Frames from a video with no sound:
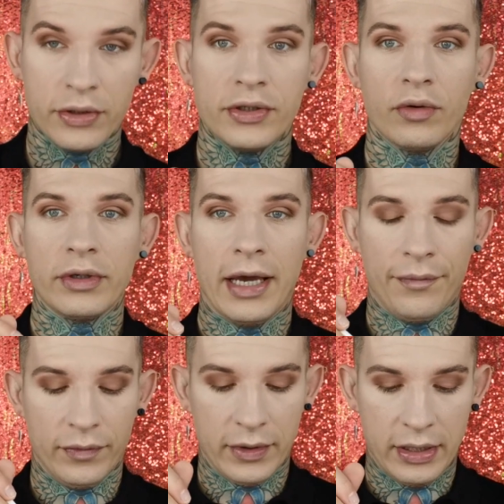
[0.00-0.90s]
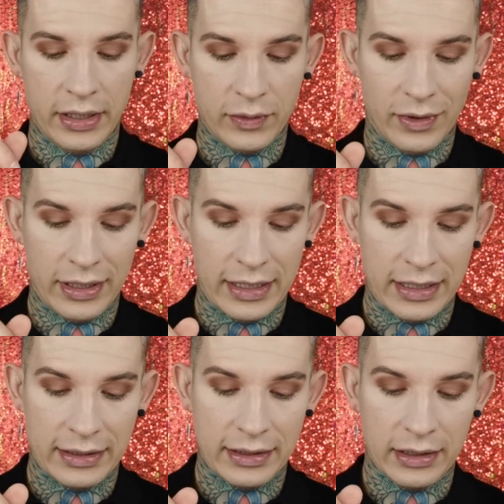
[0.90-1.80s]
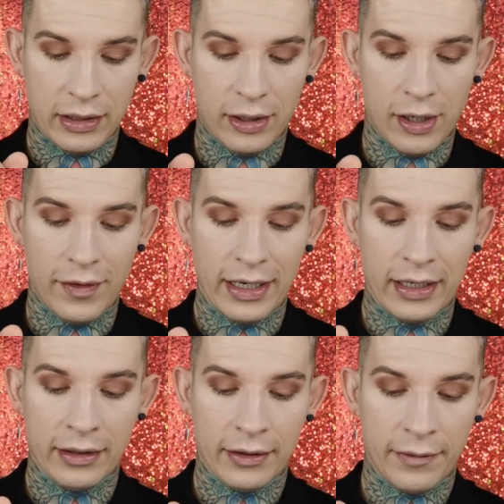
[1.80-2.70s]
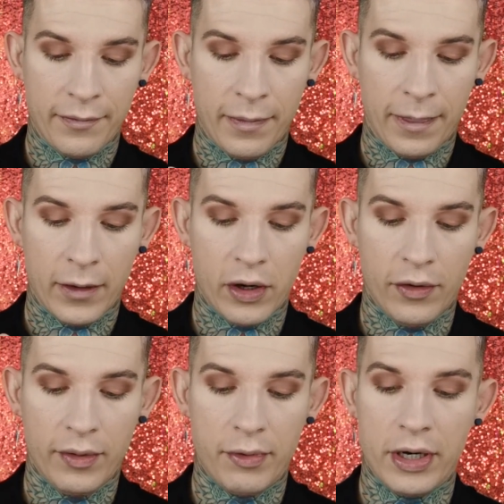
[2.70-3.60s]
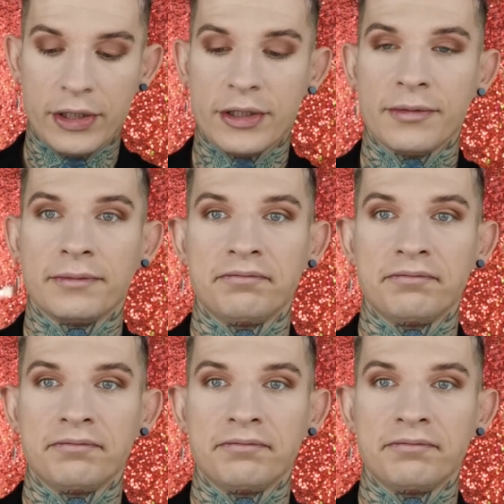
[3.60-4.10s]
so yeah, this one is going on the brush